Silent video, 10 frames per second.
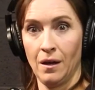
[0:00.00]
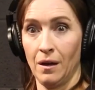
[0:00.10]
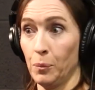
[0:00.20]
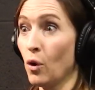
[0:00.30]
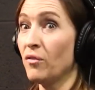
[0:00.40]

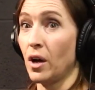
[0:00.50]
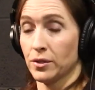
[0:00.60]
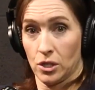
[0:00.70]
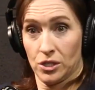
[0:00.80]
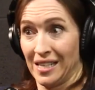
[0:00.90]
Pole
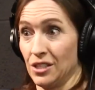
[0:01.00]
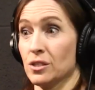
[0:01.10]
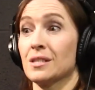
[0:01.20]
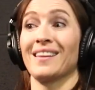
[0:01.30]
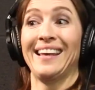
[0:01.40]
vaulters,
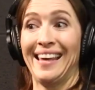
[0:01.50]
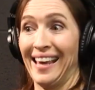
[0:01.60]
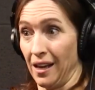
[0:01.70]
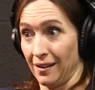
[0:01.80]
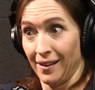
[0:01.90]
they
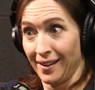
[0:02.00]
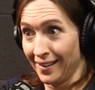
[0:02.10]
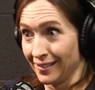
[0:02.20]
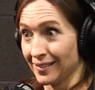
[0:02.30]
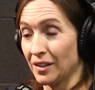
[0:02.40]
can't
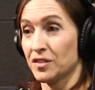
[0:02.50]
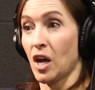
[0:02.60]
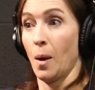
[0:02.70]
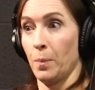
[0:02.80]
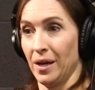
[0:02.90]
lift
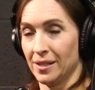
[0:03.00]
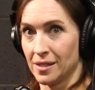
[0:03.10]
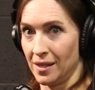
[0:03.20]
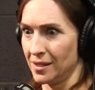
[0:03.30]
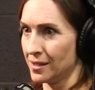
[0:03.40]
up. It's
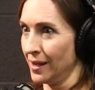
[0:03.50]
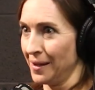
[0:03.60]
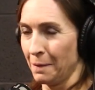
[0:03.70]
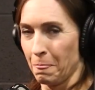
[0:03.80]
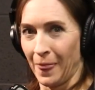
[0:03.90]

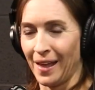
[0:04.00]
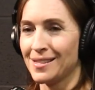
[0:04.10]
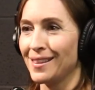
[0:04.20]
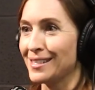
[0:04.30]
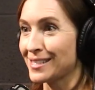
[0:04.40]

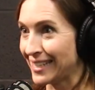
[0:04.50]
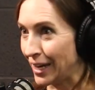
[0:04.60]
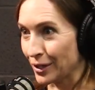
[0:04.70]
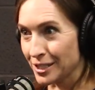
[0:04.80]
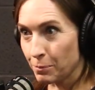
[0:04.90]
in these
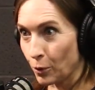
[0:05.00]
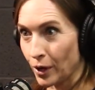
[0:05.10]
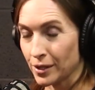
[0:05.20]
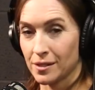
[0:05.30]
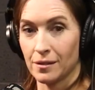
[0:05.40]
scary
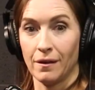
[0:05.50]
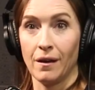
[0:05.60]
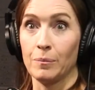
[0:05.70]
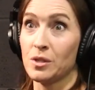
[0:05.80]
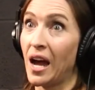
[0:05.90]
sports.
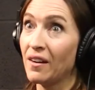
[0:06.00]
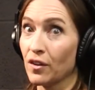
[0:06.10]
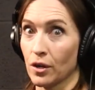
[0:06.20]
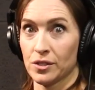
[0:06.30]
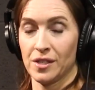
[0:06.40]

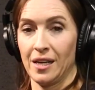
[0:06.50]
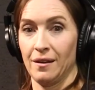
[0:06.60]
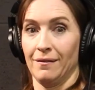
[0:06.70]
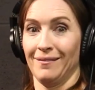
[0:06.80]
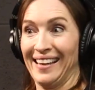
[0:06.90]
Divers,
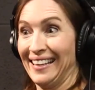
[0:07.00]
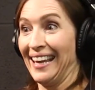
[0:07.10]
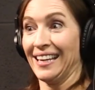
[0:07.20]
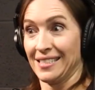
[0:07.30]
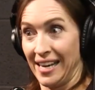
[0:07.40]
they
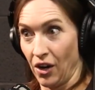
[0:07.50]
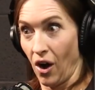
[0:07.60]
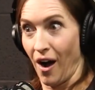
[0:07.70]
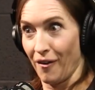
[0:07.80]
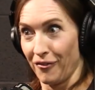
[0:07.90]
can't take
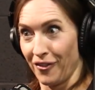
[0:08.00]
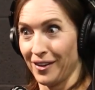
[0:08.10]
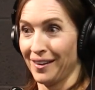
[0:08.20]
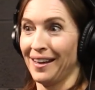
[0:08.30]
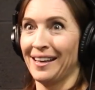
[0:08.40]
off.
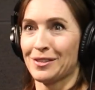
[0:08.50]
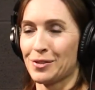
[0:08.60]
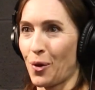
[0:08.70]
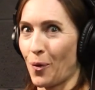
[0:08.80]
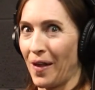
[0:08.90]

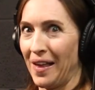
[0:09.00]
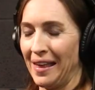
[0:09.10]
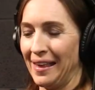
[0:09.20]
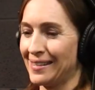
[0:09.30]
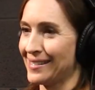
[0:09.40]
So
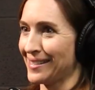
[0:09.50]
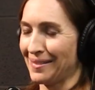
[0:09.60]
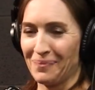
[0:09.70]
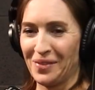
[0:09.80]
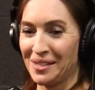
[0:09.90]
it's
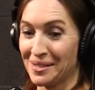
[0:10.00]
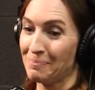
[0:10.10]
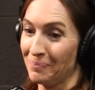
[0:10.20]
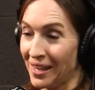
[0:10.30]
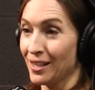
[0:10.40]
these
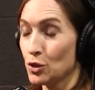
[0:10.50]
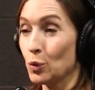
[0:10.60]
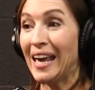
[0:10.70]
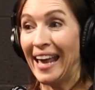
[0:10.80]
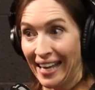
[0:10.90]
kids who
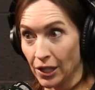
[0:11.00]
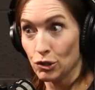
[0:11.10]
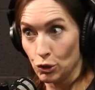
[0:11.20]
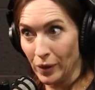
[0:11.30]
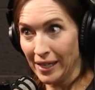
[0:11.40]
can
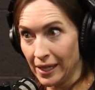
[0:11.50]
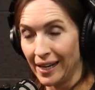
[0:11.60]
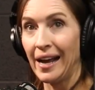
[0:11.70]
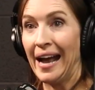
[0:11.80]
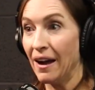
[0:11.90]
do it and
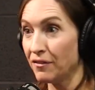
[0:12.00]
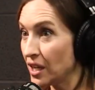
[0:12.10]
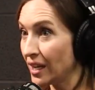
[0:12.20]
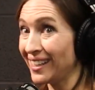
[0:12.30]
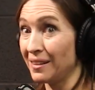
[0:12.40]
have
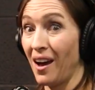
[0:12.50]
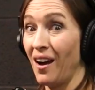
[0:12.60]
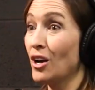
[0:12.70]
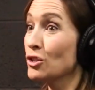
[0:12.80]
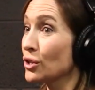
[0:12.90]
done it
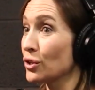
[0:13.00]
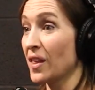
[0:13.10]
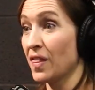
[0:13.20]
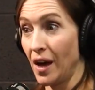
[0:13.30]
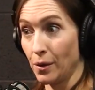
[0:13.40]
100 or
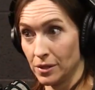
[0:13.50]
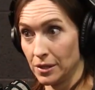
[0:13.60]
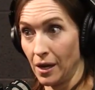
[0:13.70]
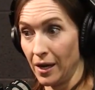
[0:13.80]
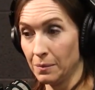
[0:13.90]
1,000
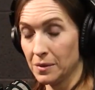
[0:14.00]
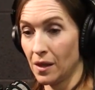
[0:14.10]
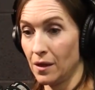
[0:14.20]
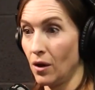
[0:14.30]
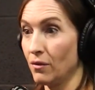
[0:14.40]
times,
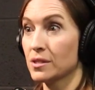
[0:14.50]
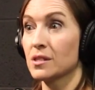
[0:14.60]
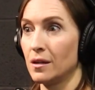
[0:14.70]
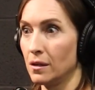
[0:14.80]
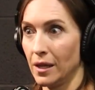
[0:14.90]
and then all of a
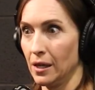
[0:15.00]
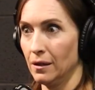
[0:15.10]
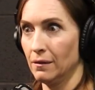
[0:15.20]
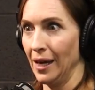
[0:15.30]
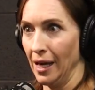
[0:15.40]
sudden they
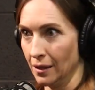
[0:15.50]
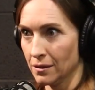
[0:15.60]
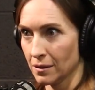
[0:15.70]
can't.